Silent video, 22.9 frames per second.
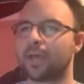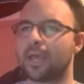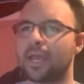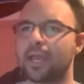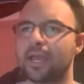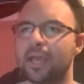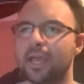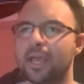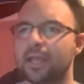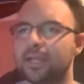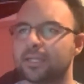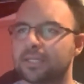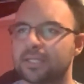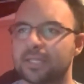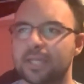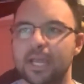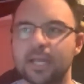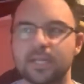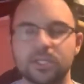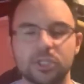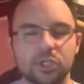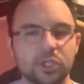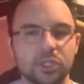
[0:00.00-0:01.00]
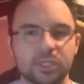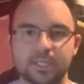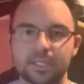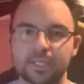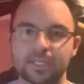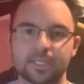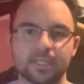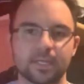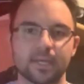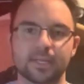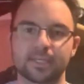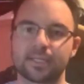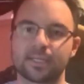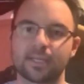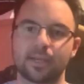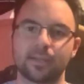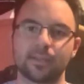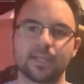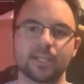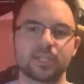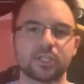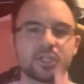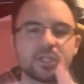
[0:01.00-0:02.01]
It's just disgusting.
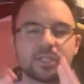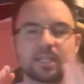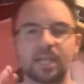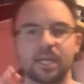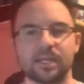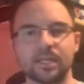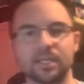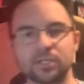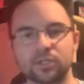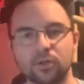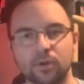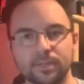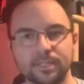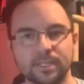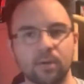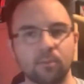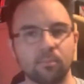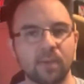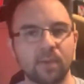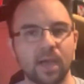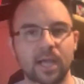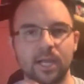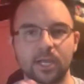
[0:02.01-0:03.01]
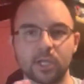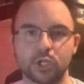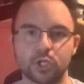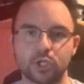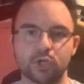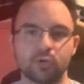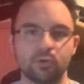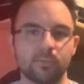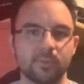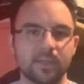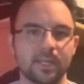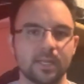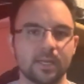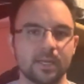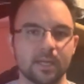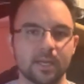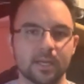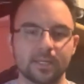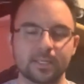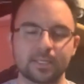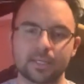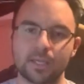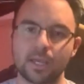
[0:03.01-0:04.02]
Let's just take these cards out back and shoot them in the
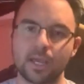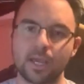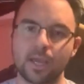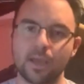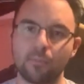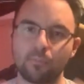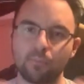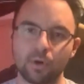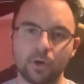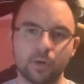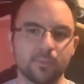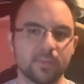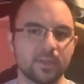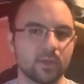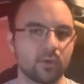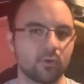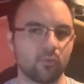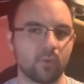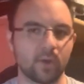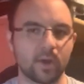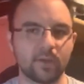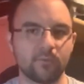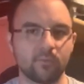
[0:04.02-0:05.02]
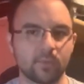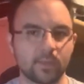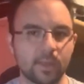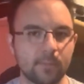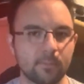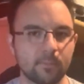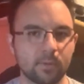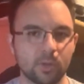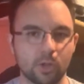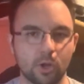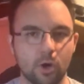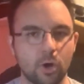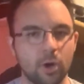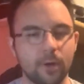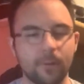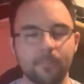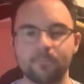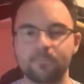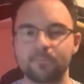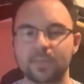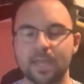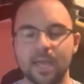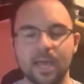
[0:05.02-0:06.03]
nuts, put them in the grave where they
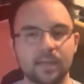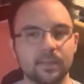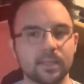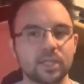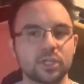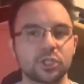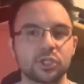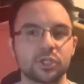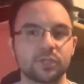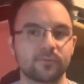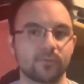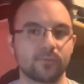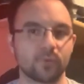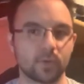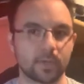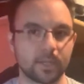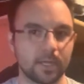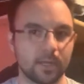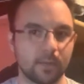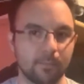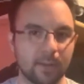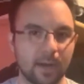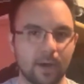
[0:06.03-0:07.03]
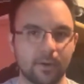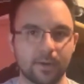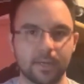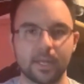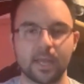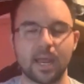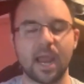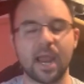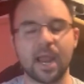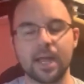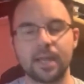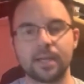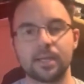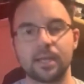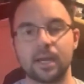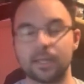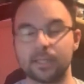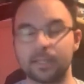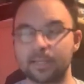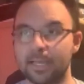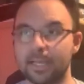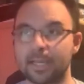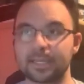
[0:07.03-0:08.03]
belong, and let's just forget about it. And
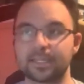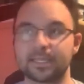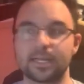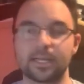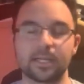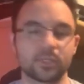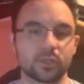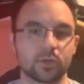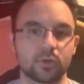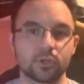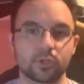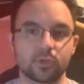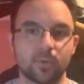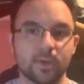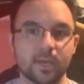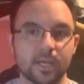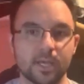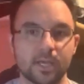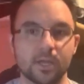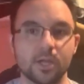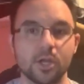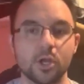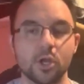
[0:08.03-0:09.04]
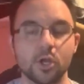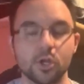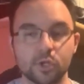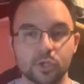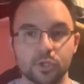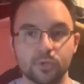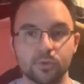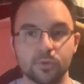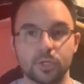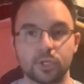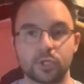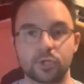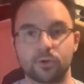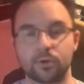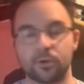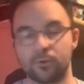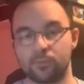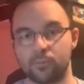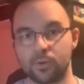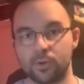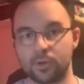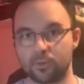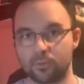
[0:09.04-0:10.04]
like I said, it's also a hit to
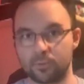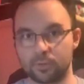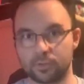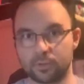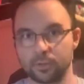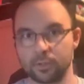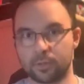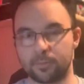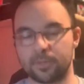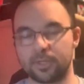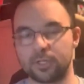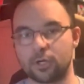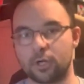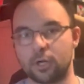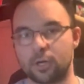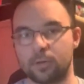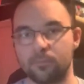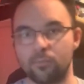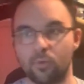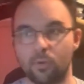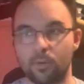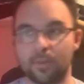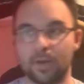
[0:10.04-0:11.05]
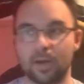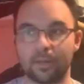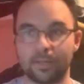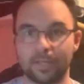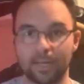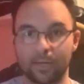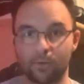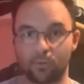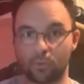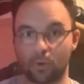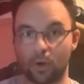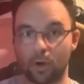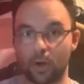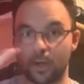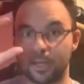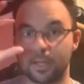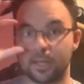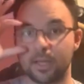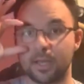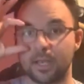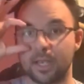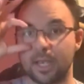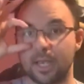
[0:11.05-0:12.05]
Naturia Riddick, which we're going to be talking more about later
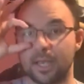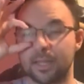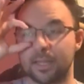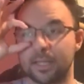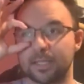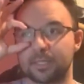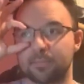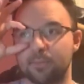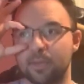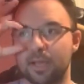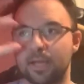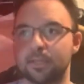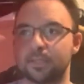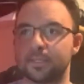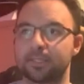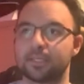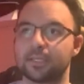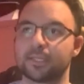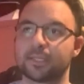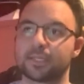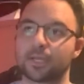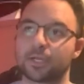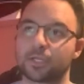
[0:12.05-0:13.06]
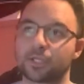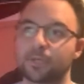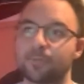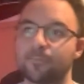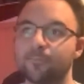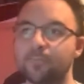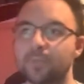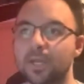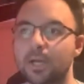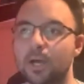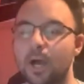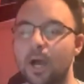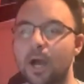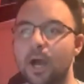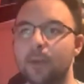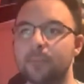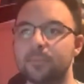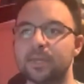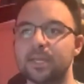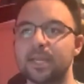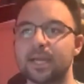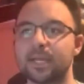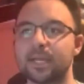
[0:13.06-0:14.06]
on in this ban list discussion.
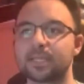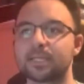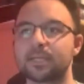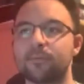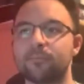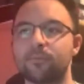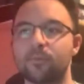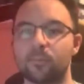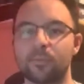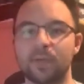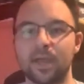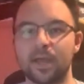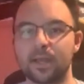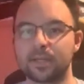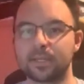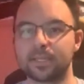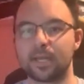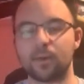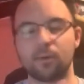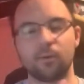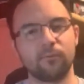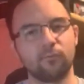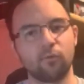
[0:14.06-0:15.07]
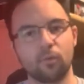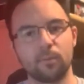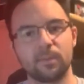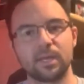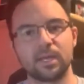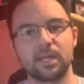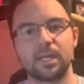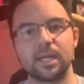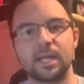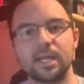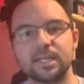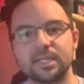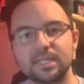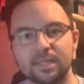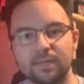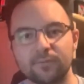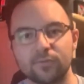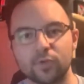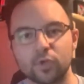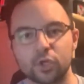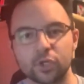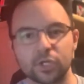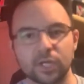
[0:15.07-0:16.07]
Next up for ban, Terraforming and
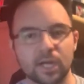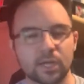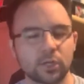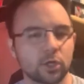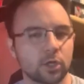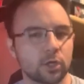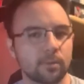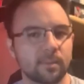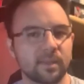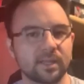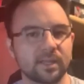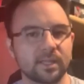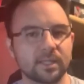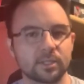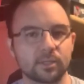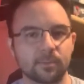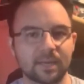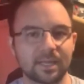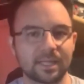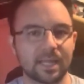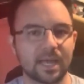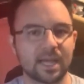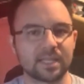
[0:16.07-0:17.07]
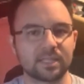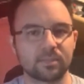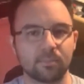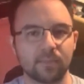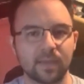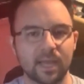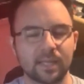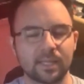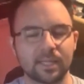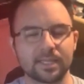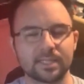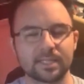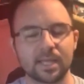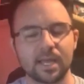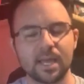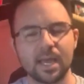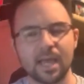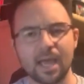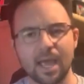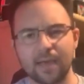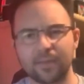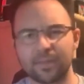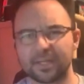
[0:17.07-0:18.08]
Instant Fusion. I talked about this on my last ban list,
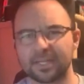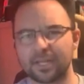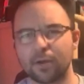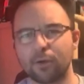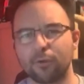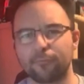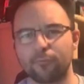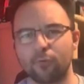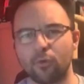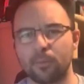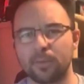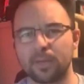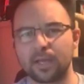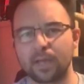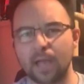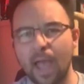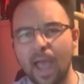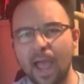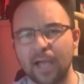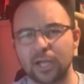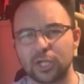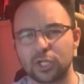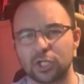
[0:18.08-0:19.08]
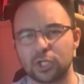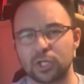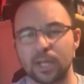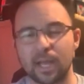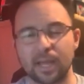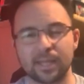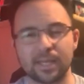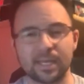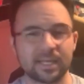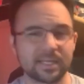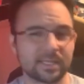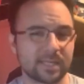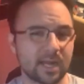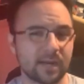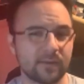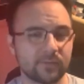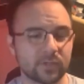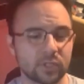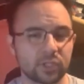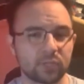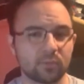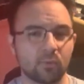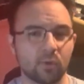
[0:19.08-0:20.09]
and the Terraforming actually I think is kind of
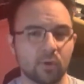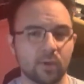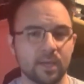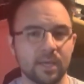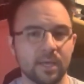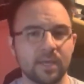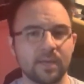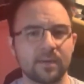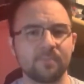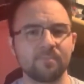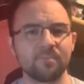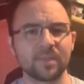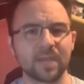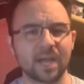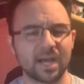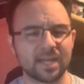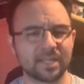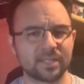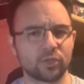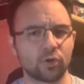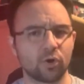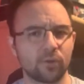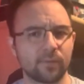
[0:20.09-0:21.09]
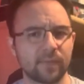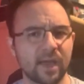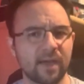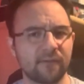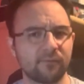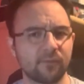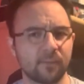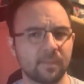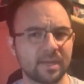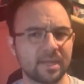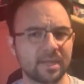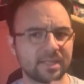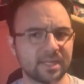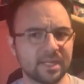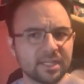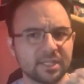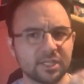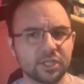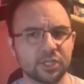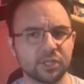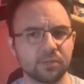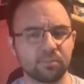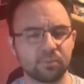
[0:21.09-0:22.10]
a smart hit. I saw that from a
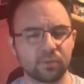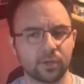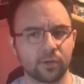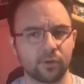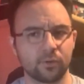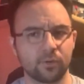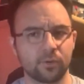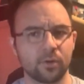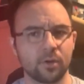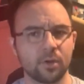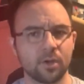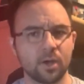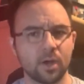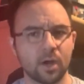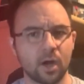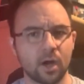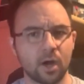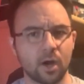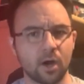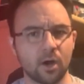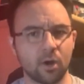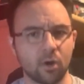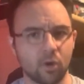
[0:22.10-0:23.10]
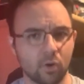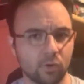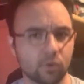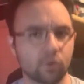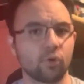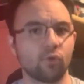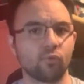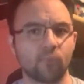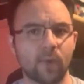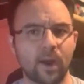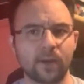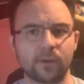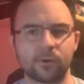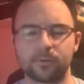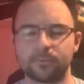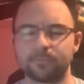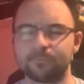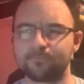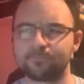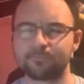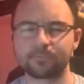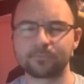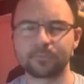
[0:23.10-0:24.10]
TCG Player article writer.